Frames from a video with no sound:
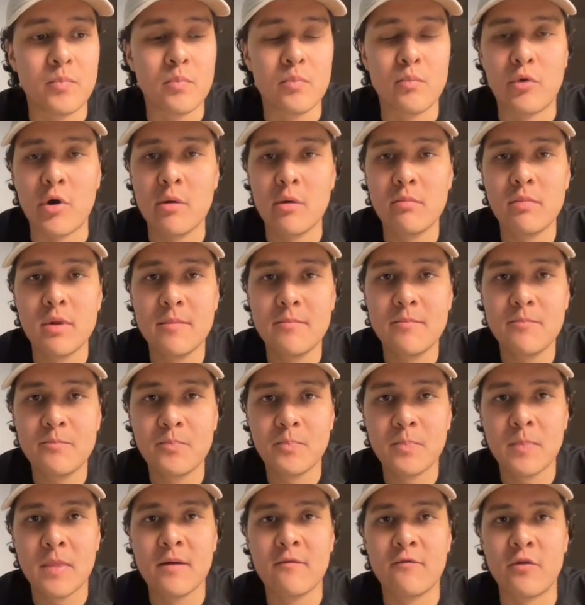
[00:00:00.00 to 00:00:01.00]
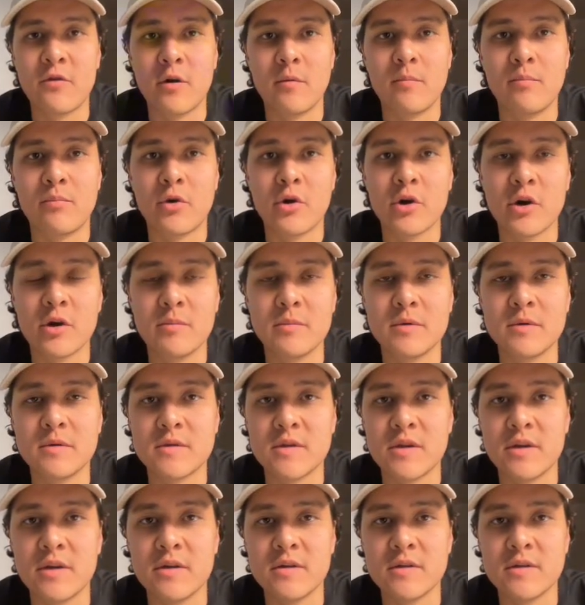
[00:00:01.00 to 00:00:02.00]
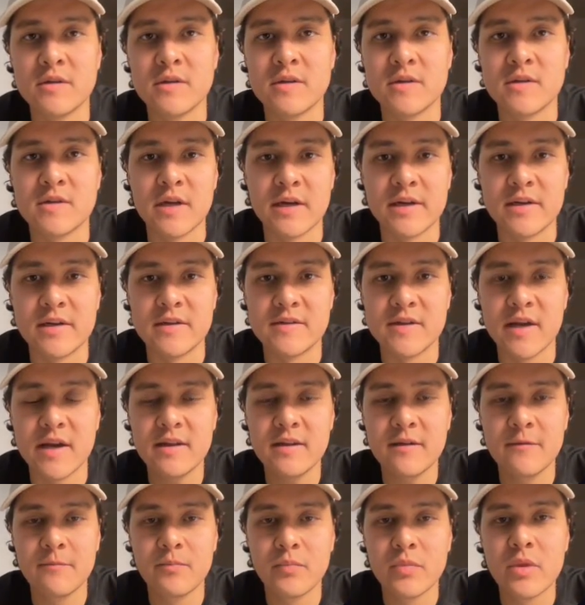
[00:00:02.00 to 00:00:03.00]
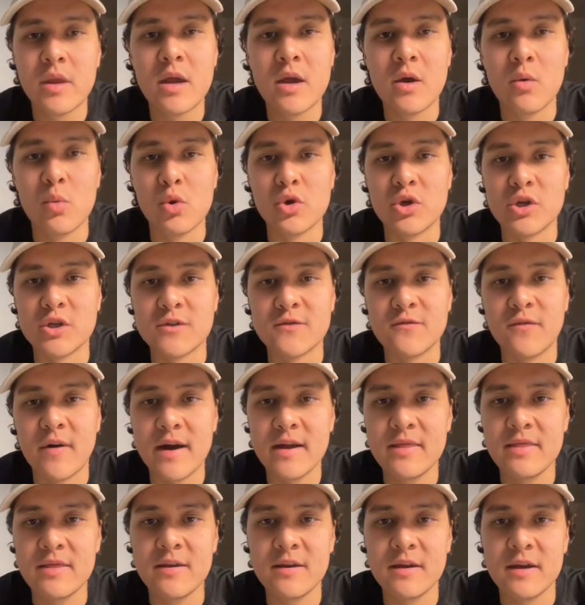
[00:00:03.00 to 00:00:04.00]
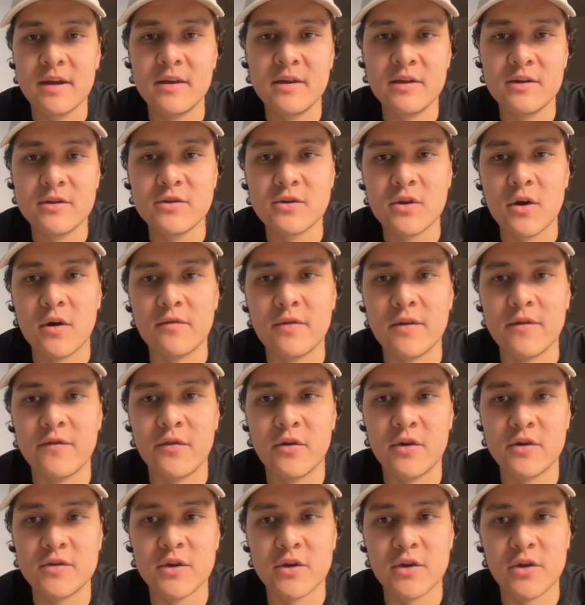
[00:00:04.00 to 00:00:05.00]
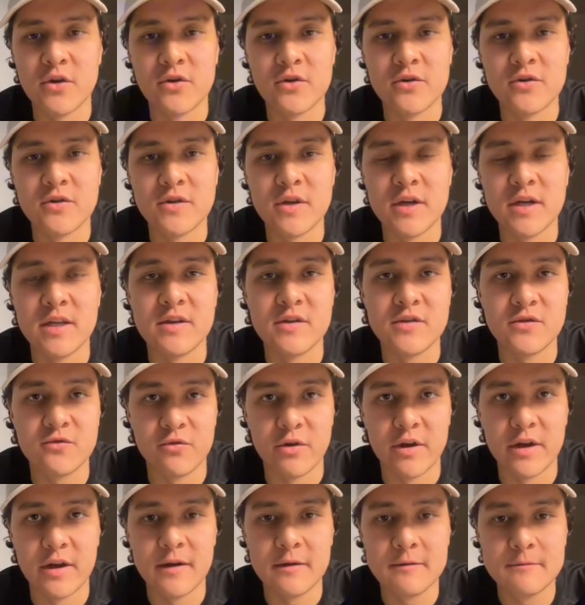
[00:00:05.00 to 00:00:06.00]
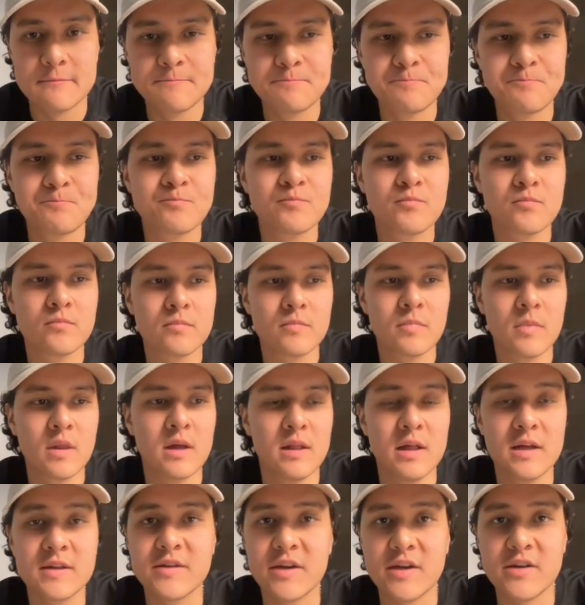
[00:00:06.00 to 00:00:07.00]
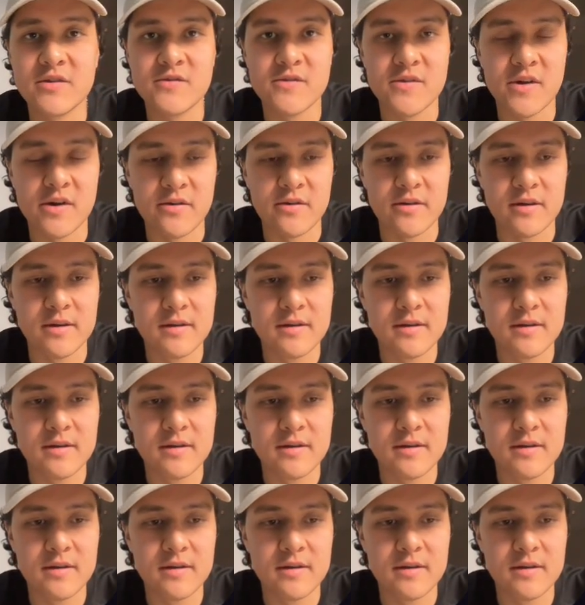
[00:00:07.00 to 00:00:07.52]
problem from Programming Skills study set, which is find the index of the first occurrence in a string. Let's get started.